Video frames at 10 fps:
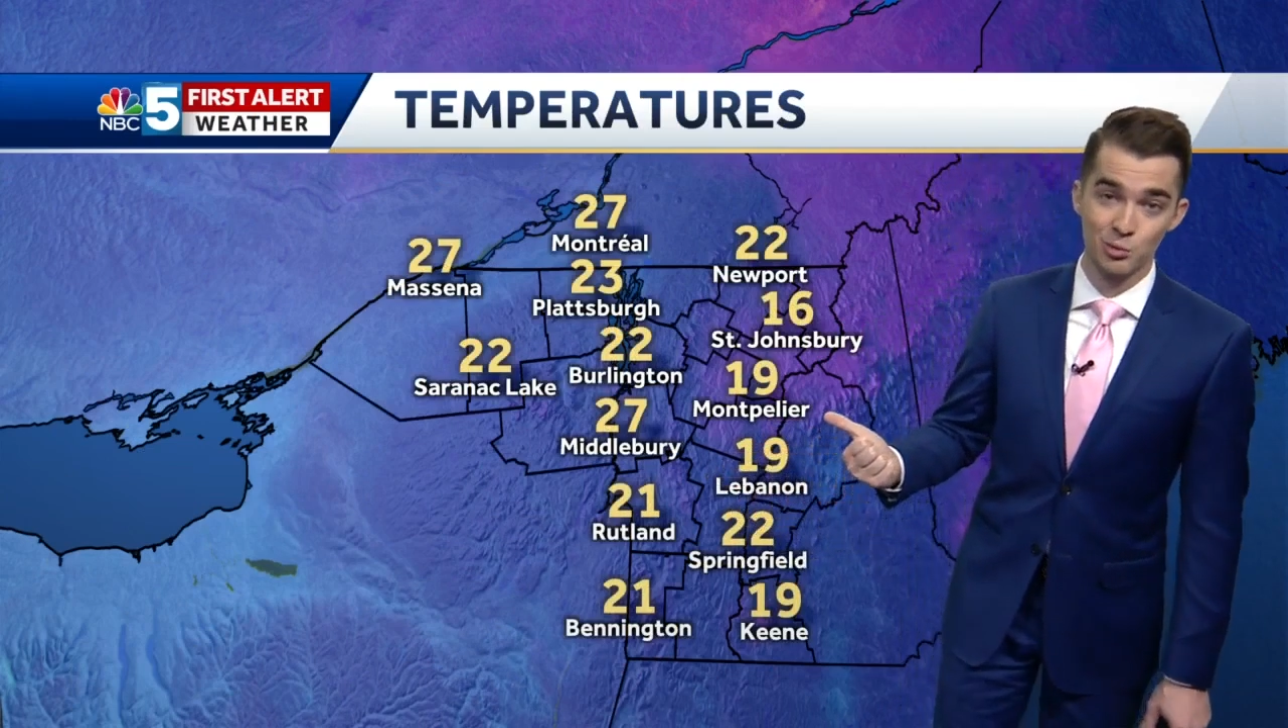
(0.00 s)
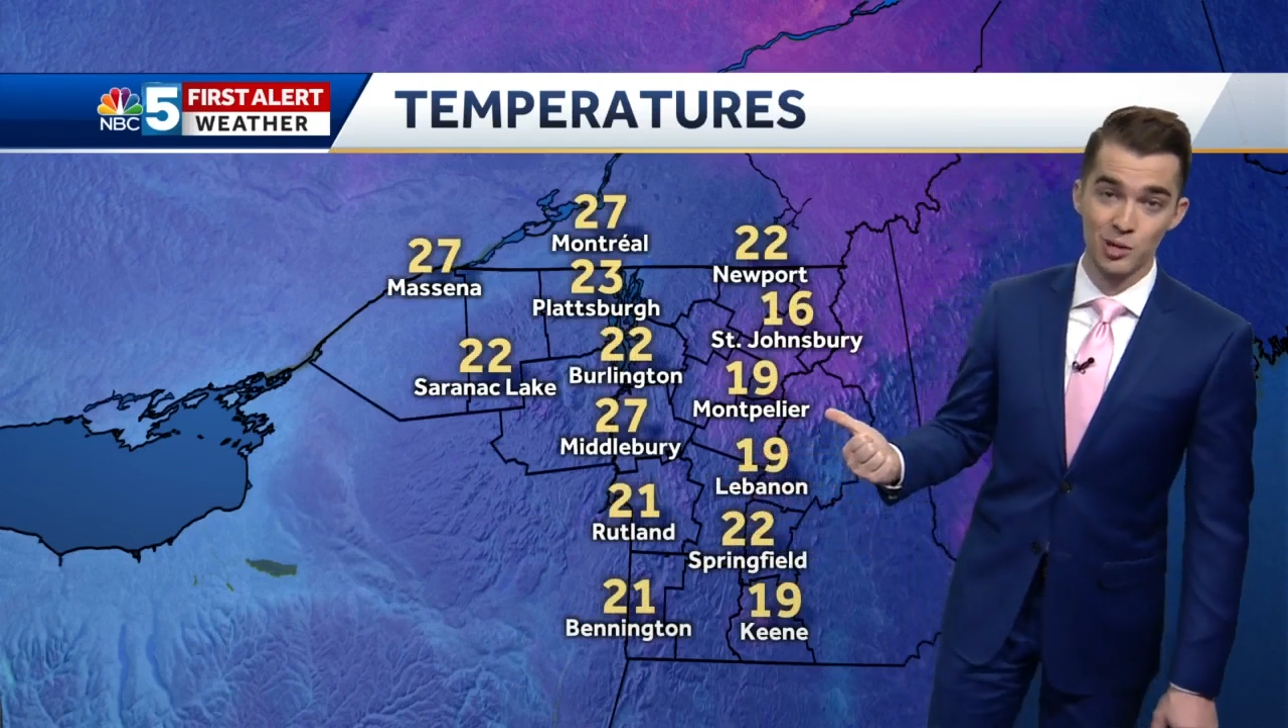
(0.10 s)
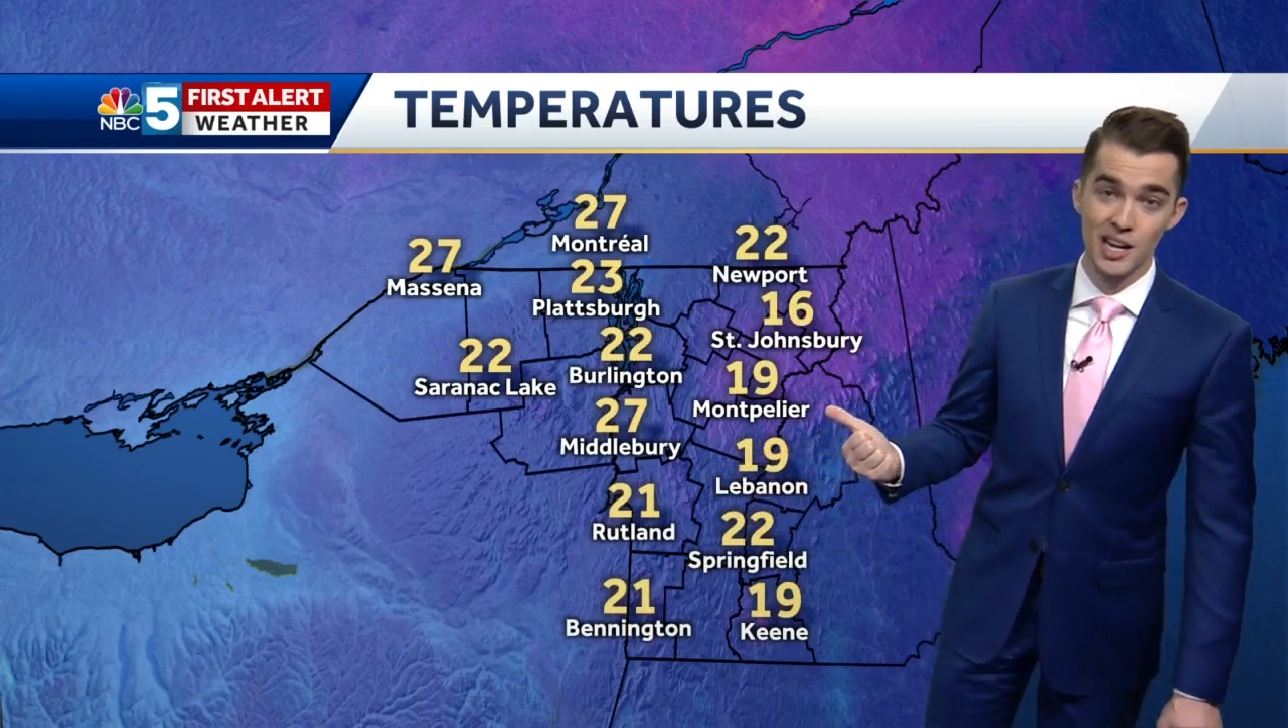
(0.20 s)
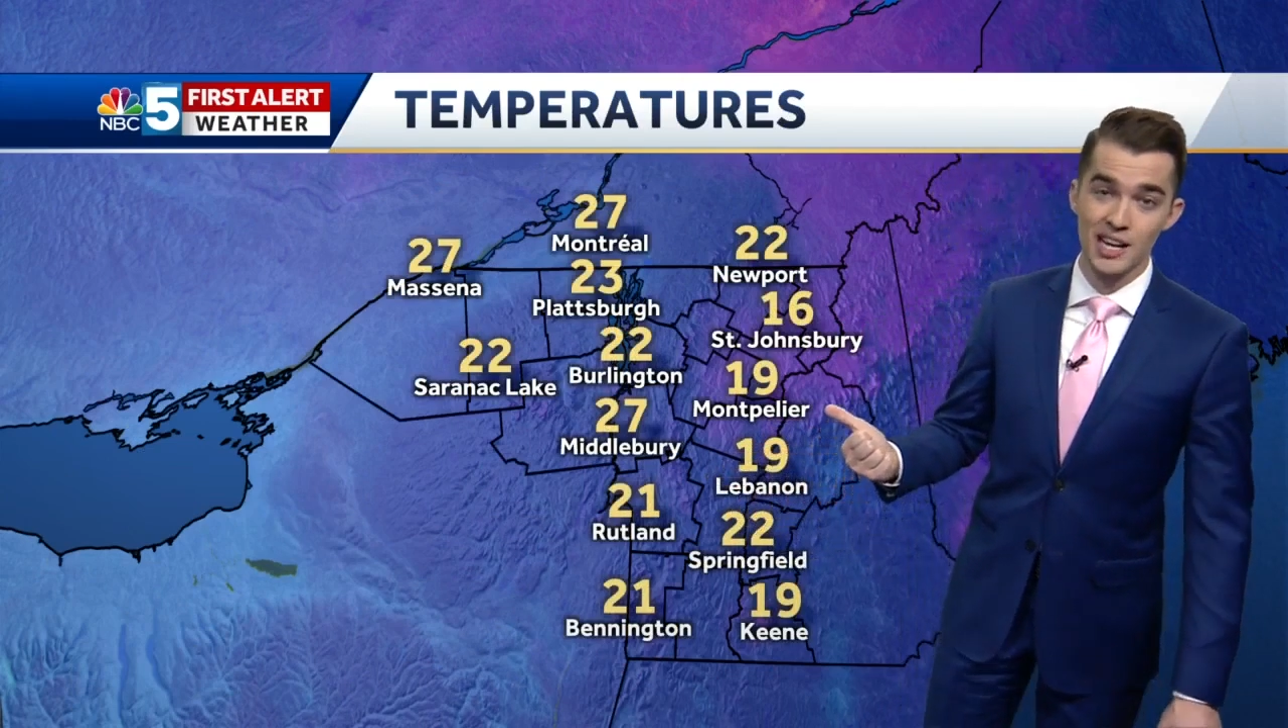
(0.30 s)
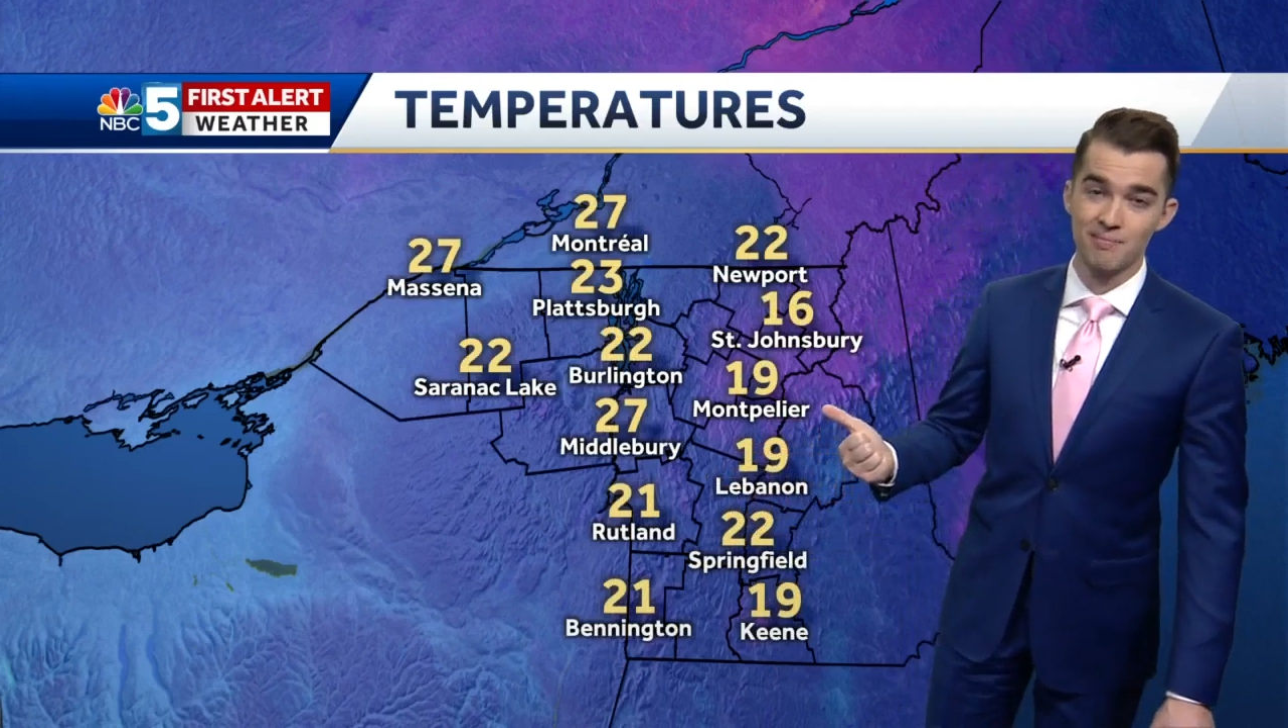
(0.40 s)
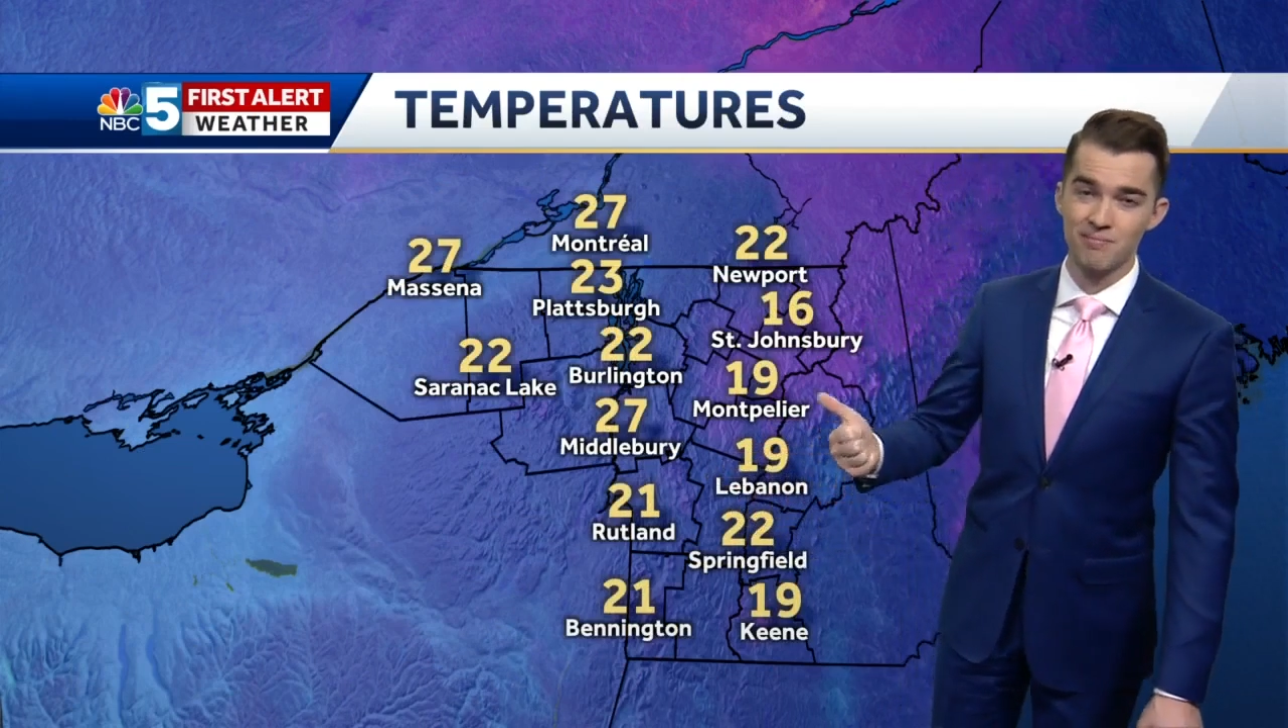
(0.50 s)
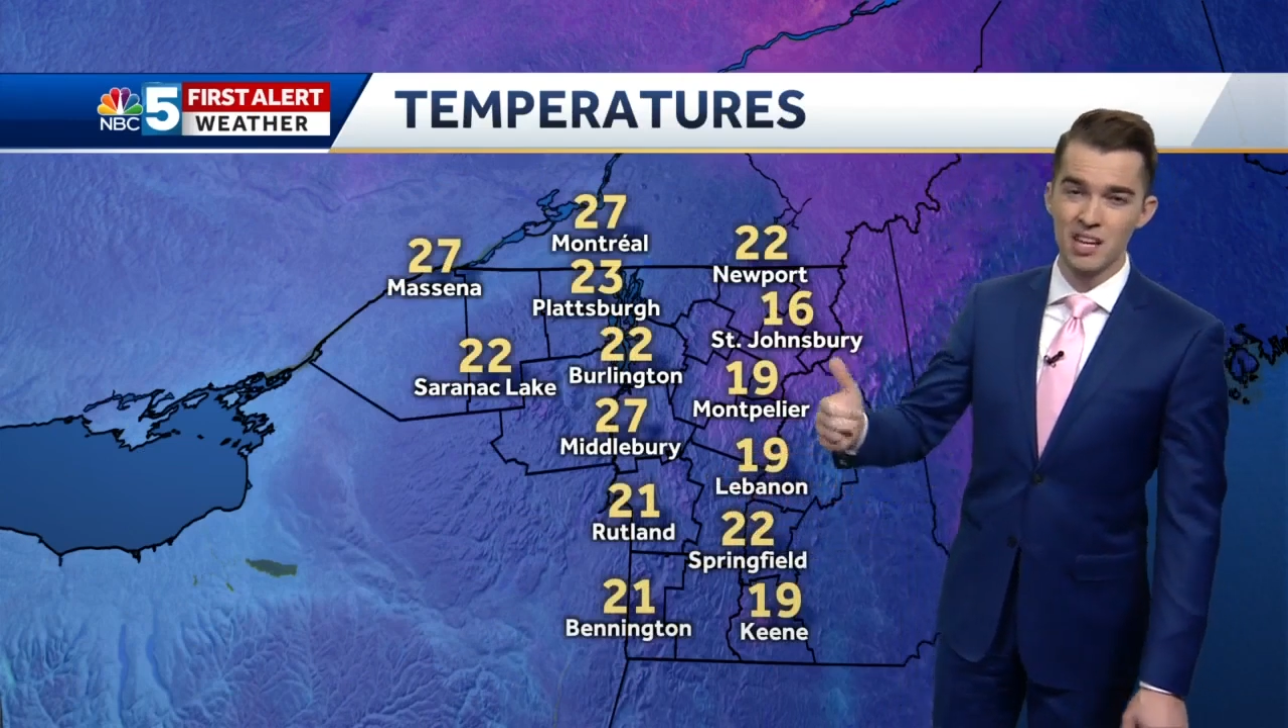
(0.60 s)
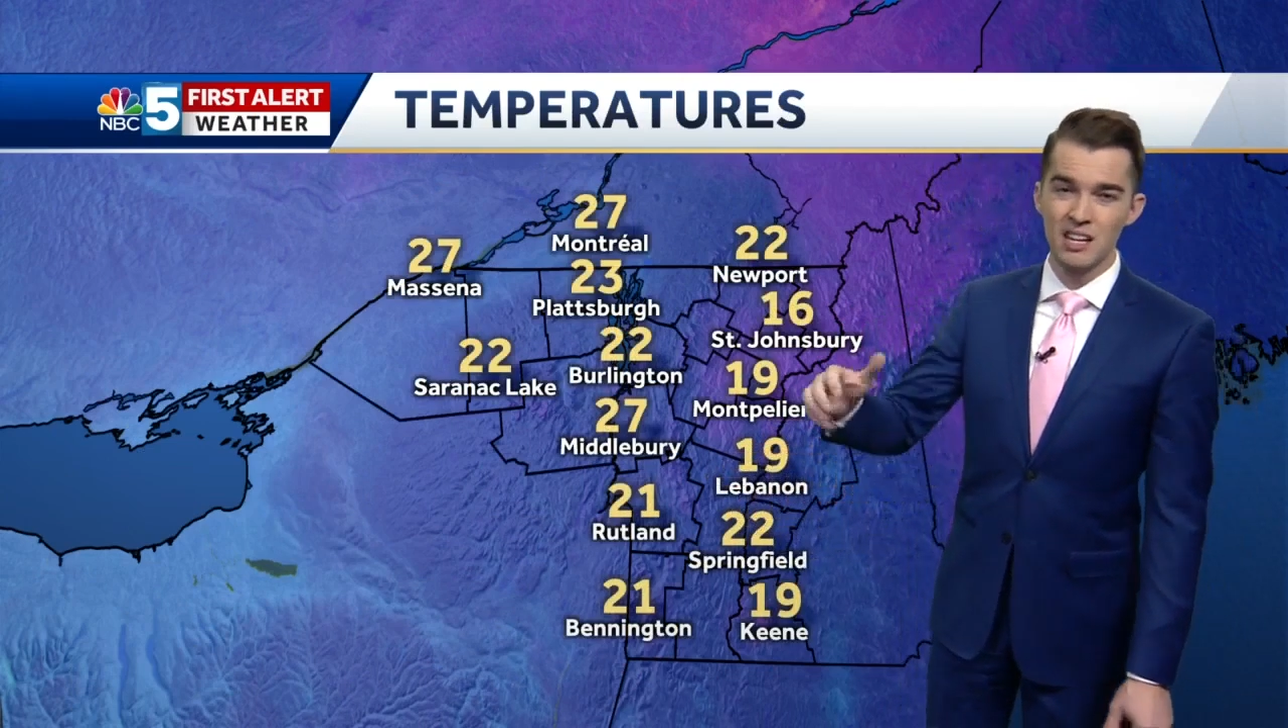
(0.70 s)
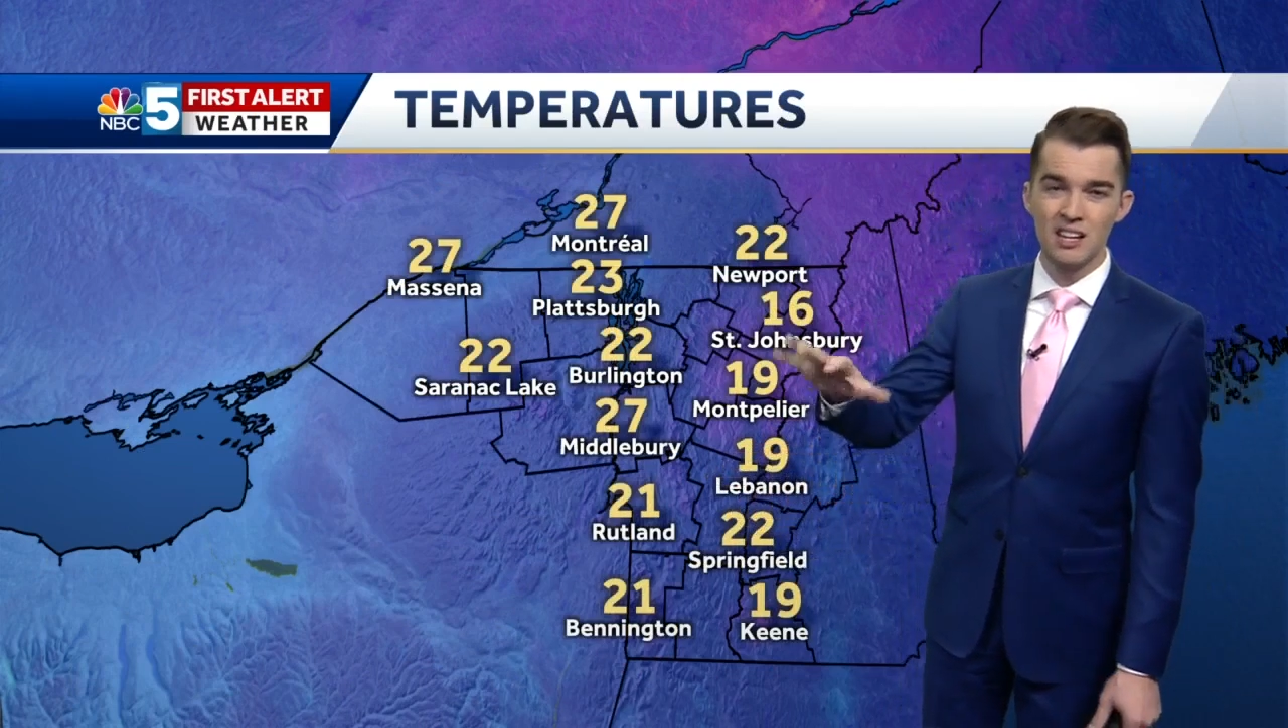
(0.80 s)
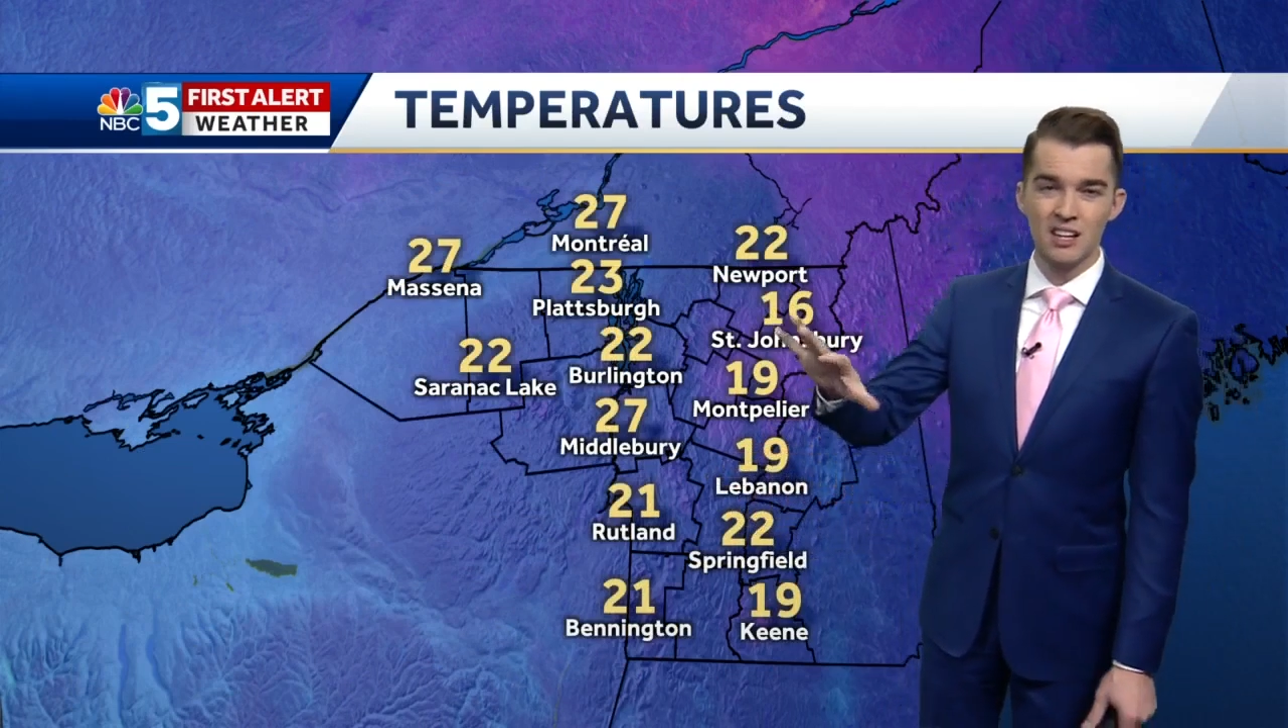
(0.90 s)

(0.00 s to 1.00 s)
rain.